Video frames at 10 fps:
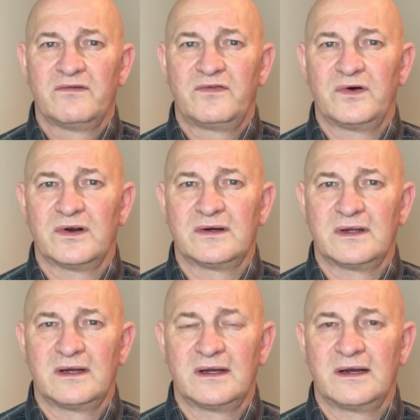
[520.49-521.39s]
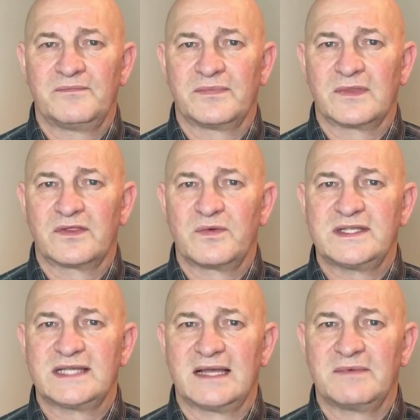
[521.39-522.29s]
for um,
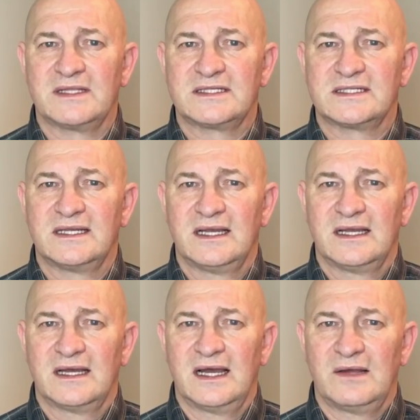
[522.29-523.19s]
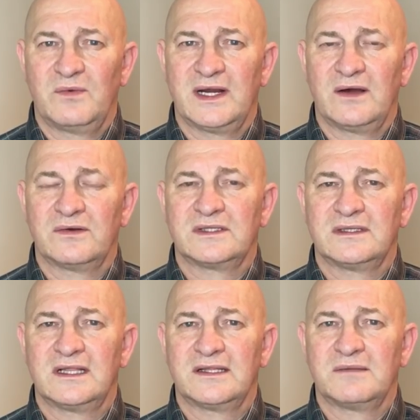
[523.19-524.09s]
three segments i went out
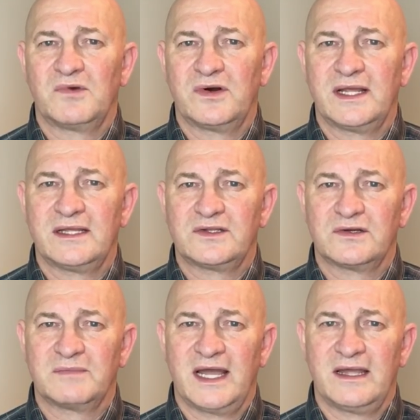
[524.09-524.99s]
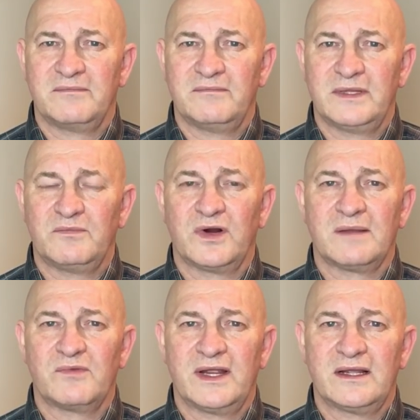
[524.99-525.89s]
a little in the morning took my
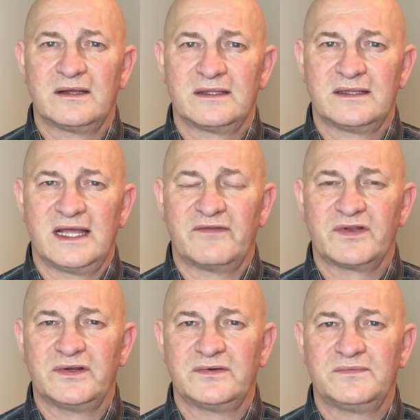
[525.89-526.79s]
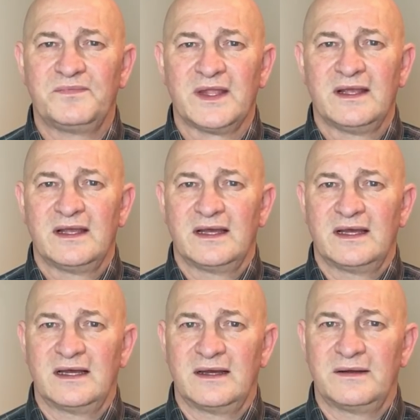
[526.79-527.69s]
mid-morning break in the afternoon
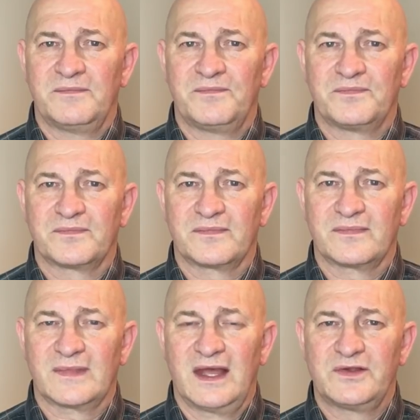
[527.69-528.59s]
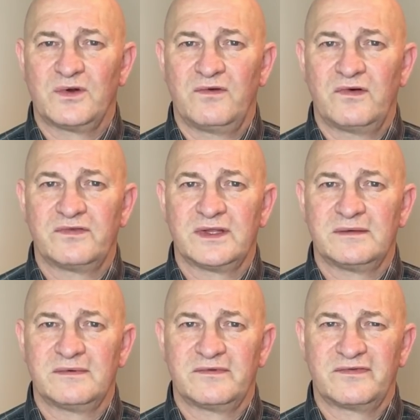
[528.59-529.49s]
um, I drove over
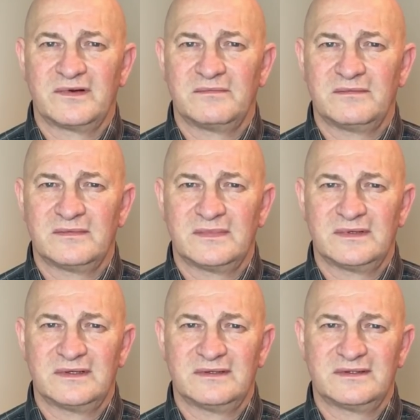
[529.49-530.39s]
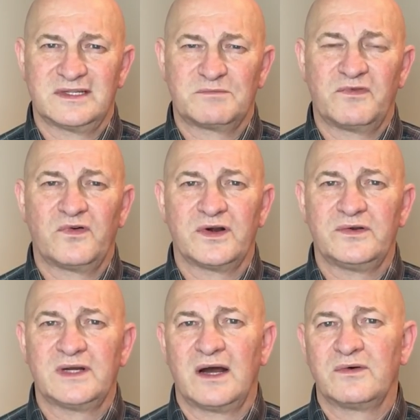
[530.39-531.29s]
the from uh, just before
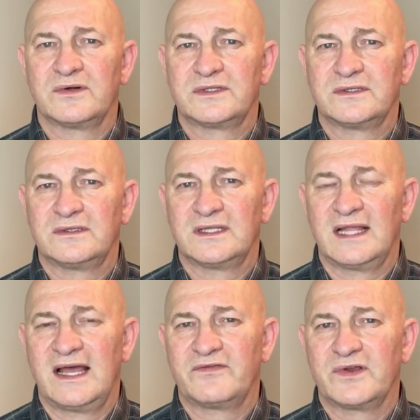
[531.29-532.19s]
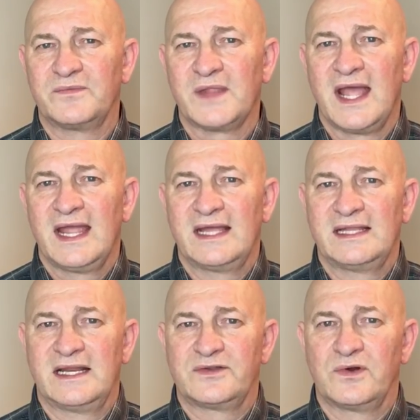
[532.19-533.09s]
noon hour to a little after,
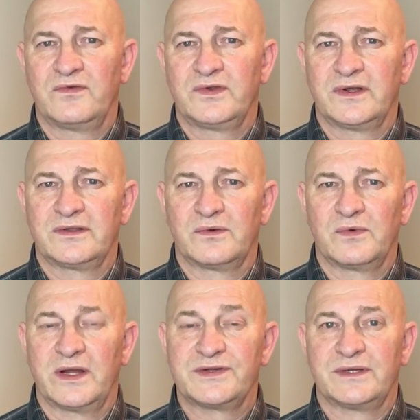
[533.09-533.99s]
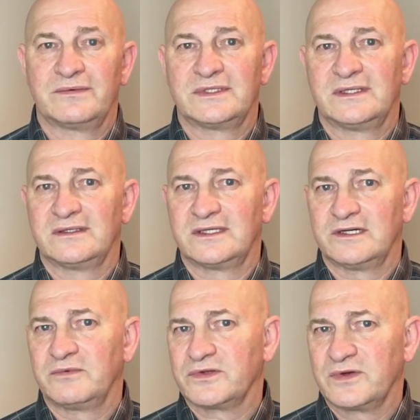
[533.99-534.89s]
and then I drove during the rush and was there a
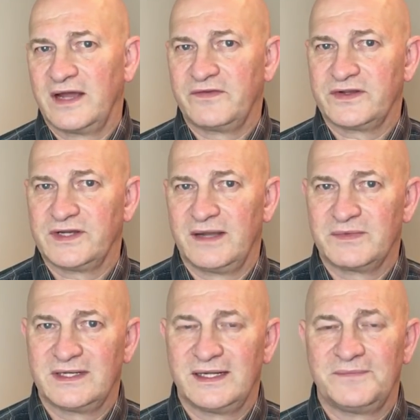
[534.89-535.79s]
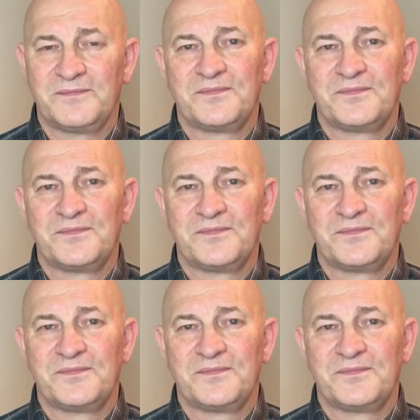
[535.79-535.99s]
terrible traffic jam today,